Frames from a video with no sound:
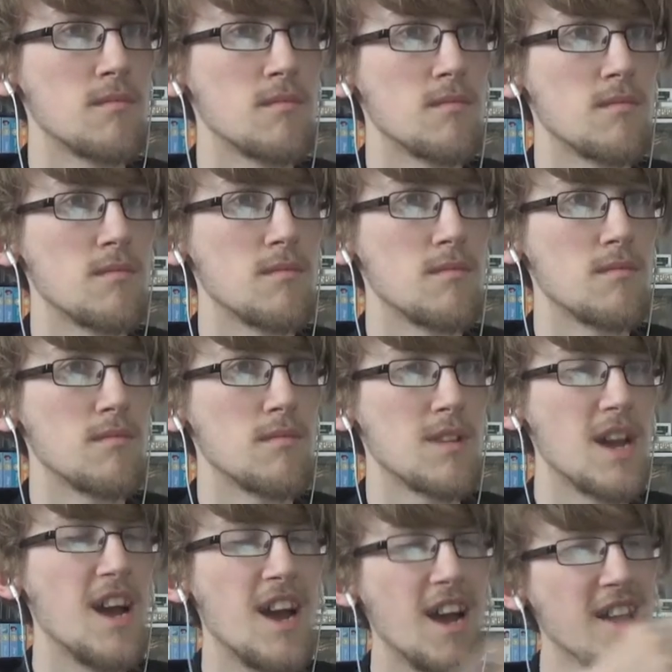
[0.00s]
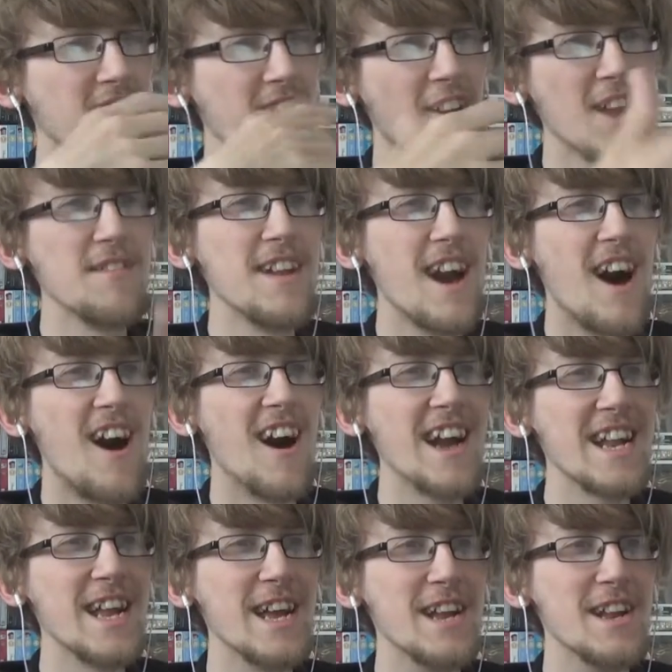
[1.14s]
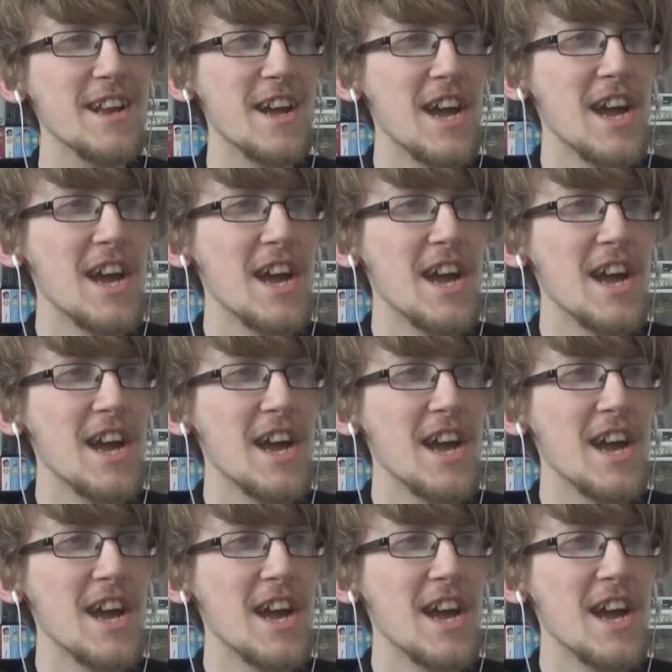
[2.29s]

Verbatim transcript: It's that guy. He's not even hiding.